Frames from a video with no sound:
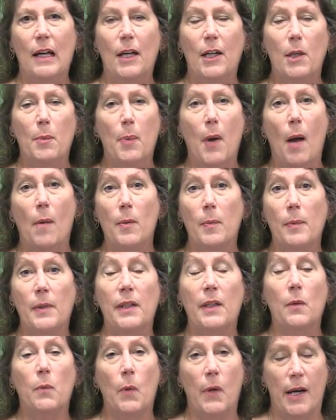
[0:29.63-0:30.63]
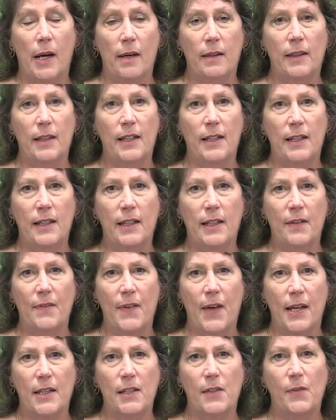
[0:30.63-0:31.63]
You're probably aware that in the
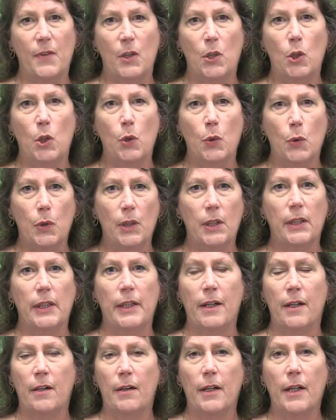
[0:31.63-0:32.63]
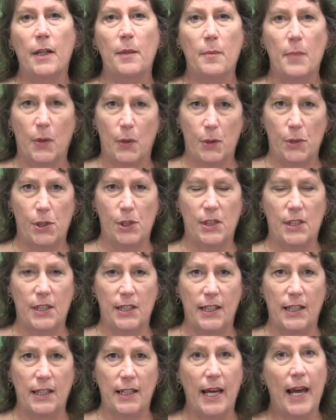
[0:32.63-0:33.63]
event of a nuclear
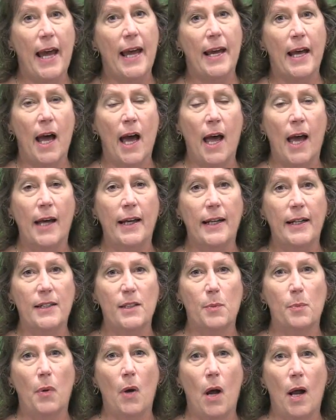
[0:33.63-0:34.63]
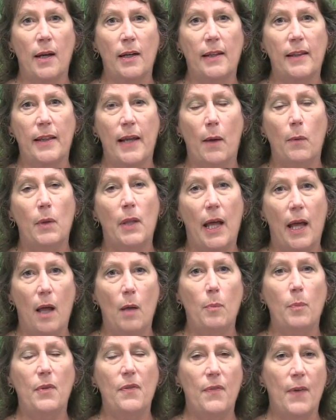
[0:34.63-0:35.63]
emergency, KI is a product that will
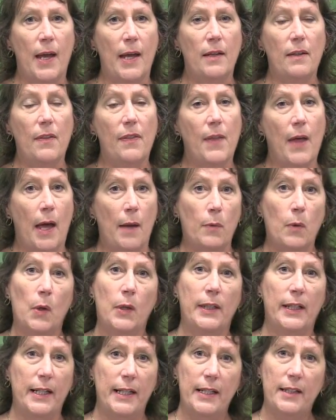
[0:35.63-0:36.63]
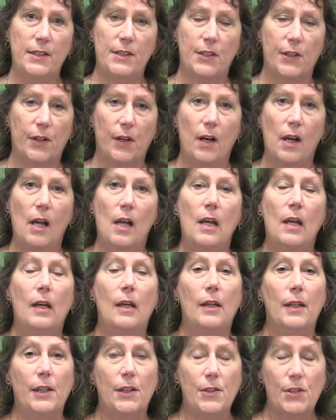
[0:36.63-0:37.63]
help prevent thyroid cancer.
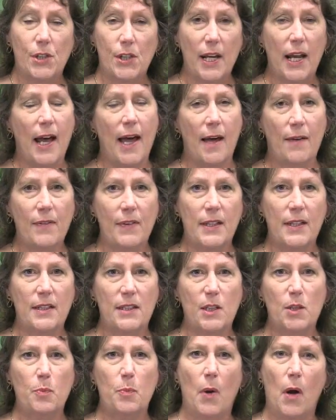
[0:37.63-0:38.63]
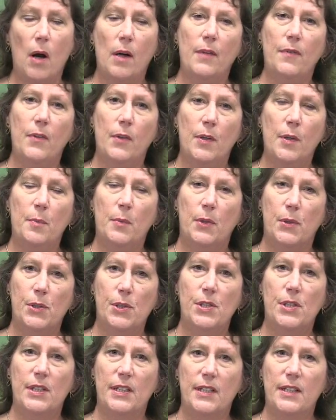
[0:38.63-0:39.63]
You should have this as part of your
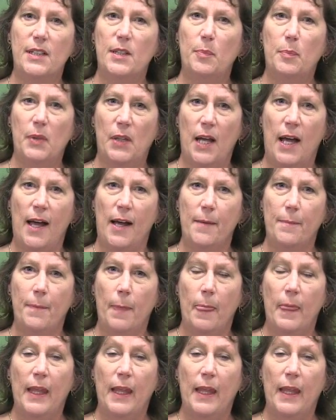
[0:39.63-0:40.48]
emergency supply.